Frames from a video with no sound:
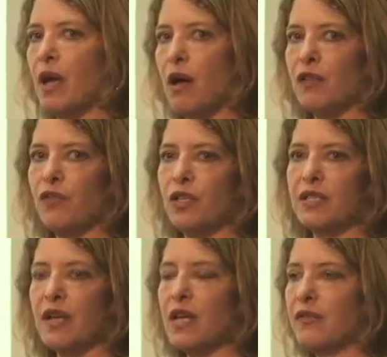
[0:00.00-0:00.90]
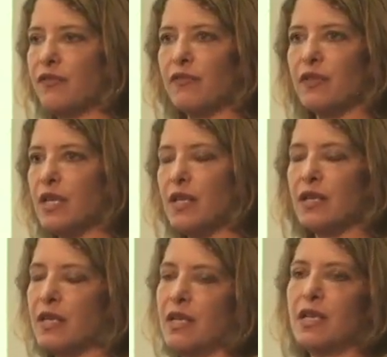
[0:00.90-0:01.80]
olive oil is kind of
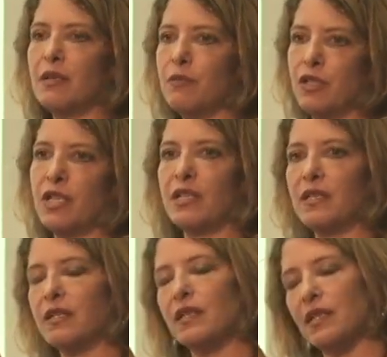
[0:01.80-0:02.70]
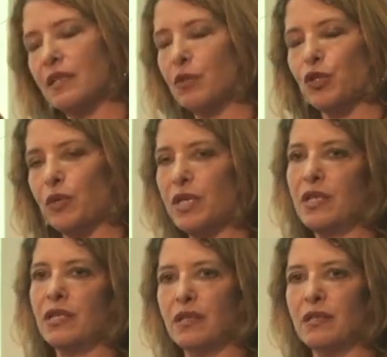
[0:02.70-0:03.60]
in
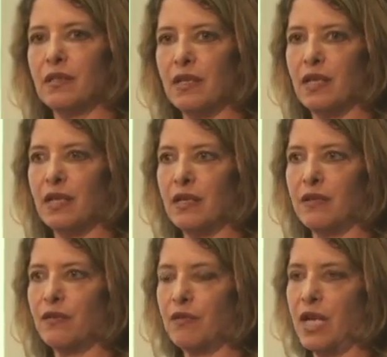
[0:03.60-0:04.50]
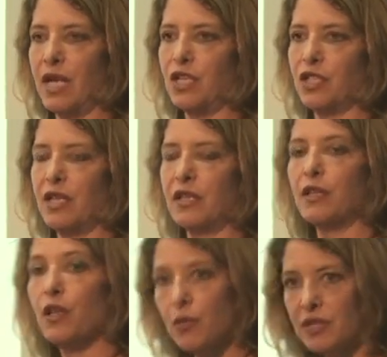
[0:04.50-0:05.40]
between range. And the
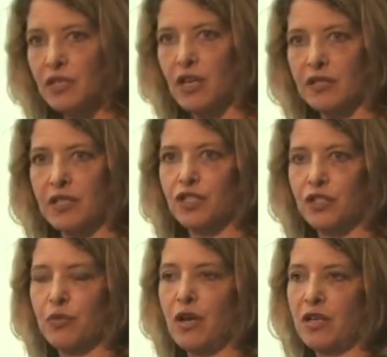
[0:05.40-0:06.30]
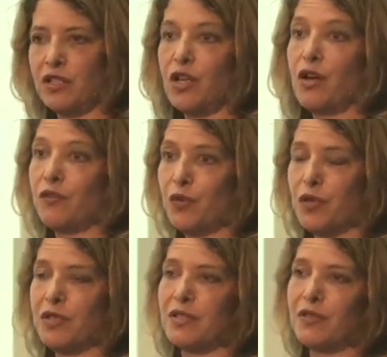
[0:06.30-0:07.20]
lowest oxidation products are, of
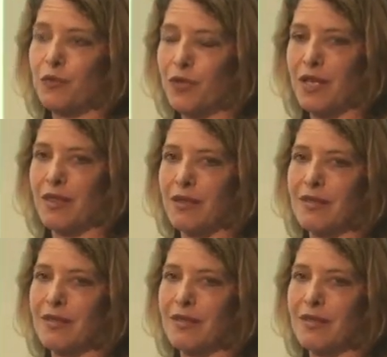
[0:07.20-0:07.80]
course, with